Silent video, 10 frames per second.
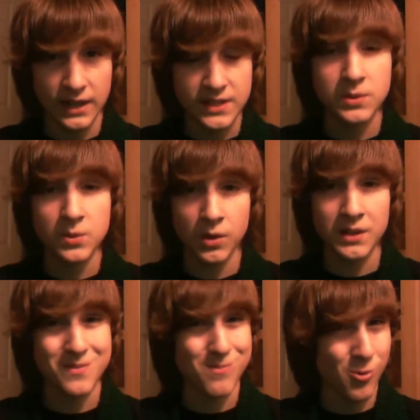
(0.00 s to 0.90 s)
guess which one
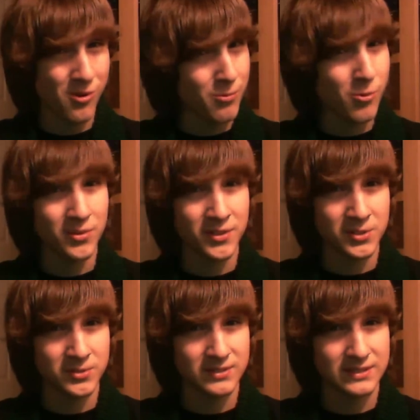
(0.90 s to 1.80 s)
is more important, though?